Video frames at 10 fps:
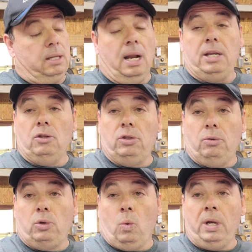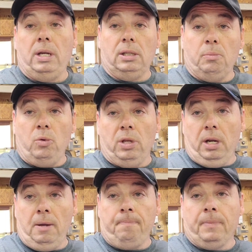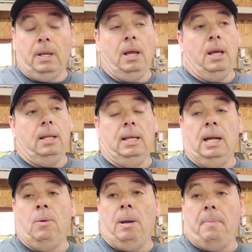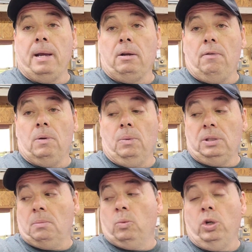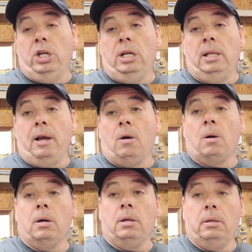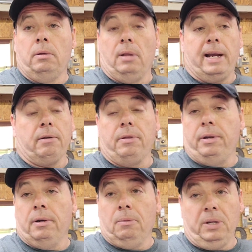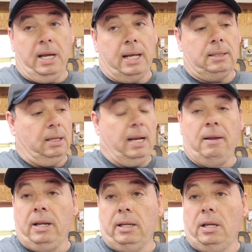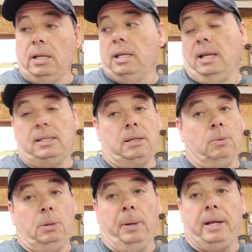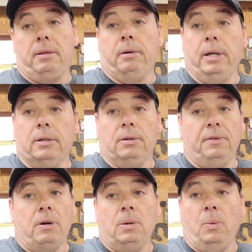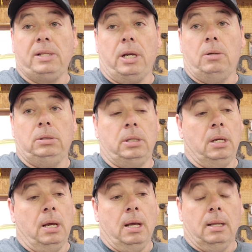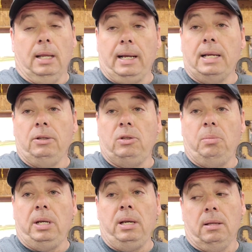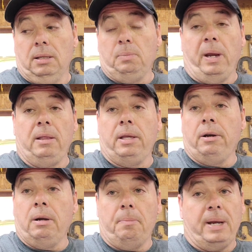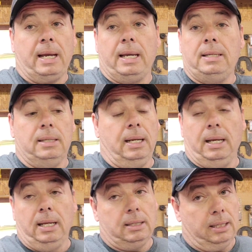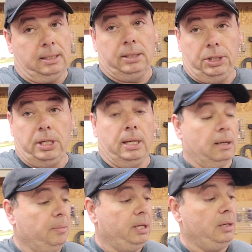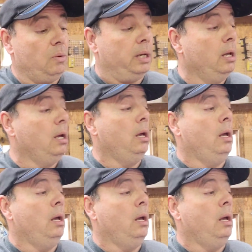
Then I used 220 to smooth it up. Then I went back over it with some really hard lacquer thinner. We got down in Kentucky, they sell real paint thinner here. So if y'all on the West Coast, like I used to be, this paint thinner up back east, it's the shit now, let me tell you what.